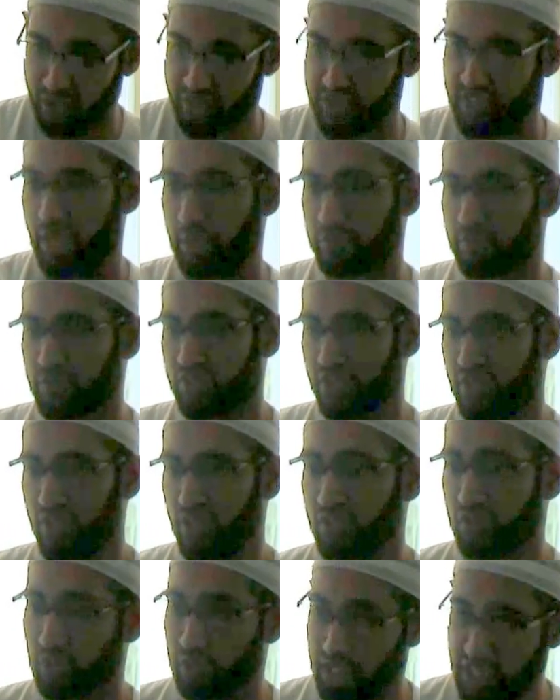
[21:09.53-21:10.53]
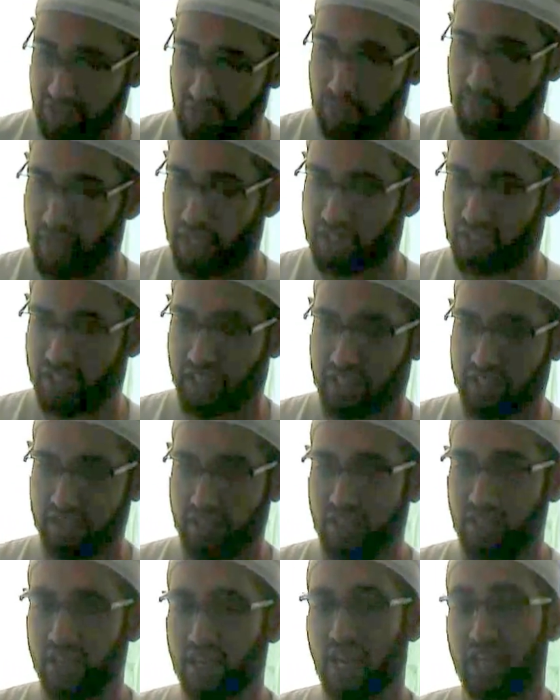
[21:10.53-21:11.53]
steps. So leave a big sin
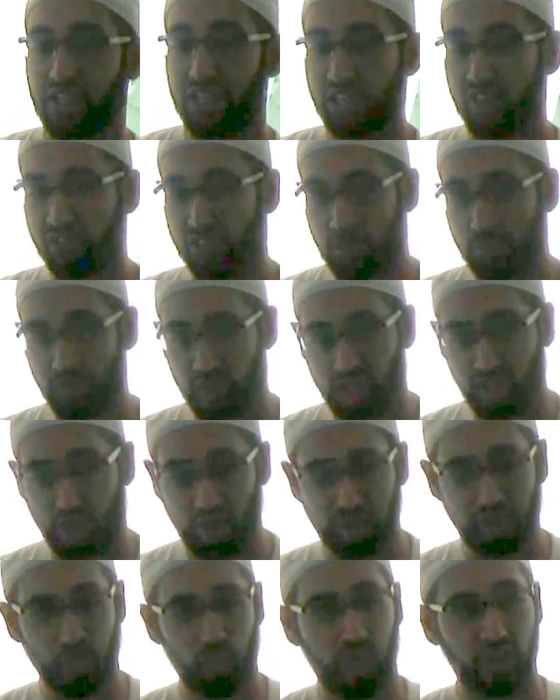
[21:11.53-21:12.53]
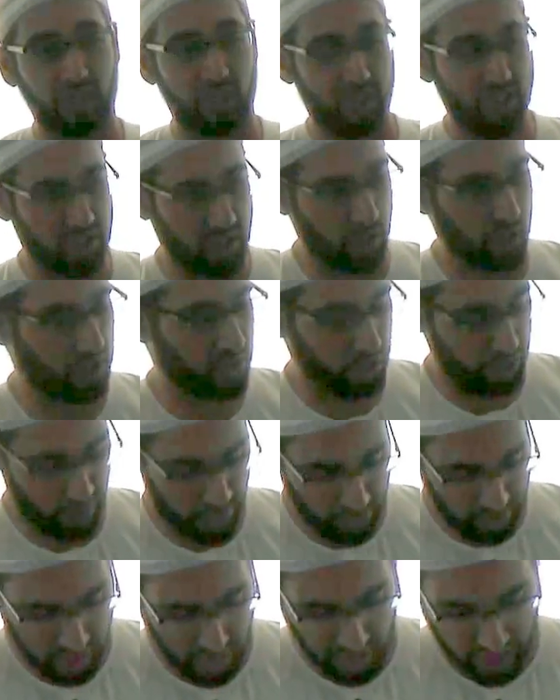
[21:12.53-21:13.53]
and think of something good you want to continue to
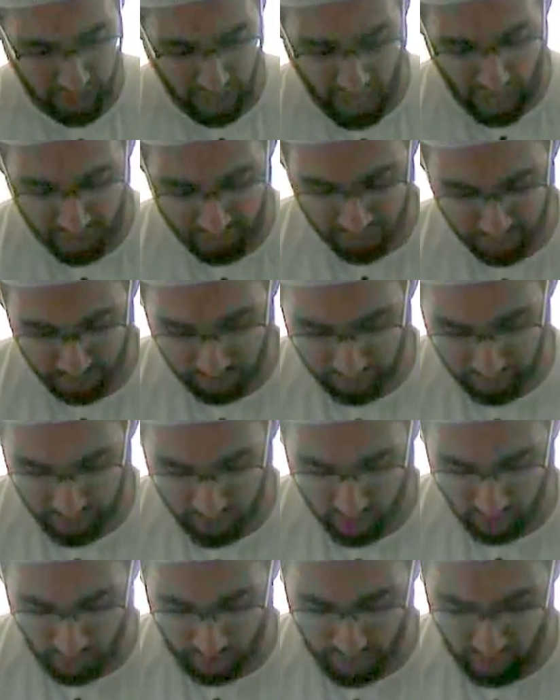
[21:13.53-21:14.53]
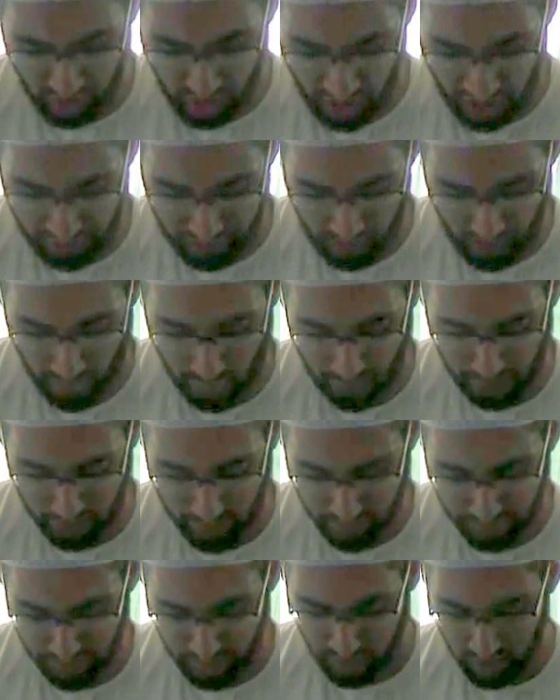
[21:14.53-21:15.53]
do after Ramadan.
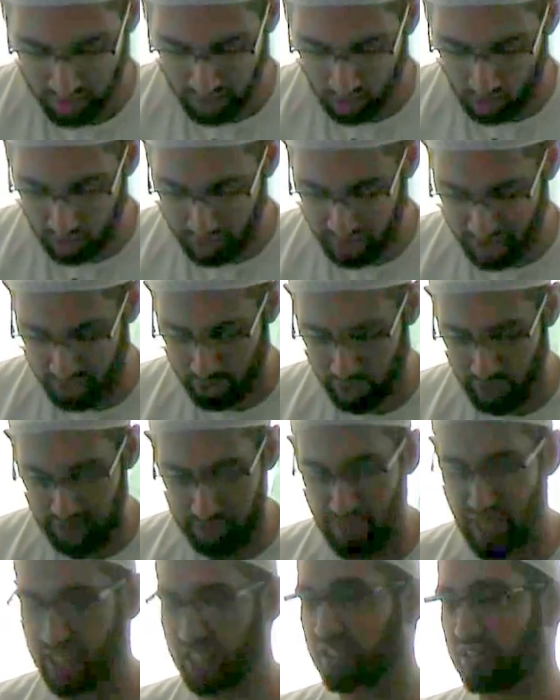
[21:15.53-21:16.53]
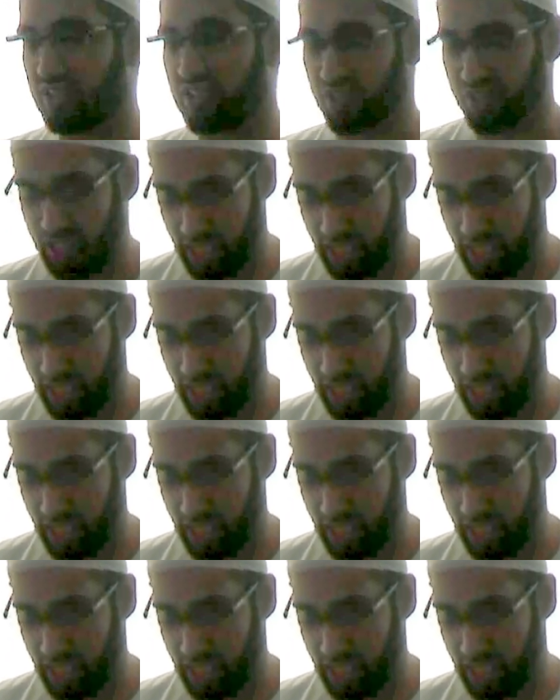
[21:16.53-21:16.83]
Also, in making this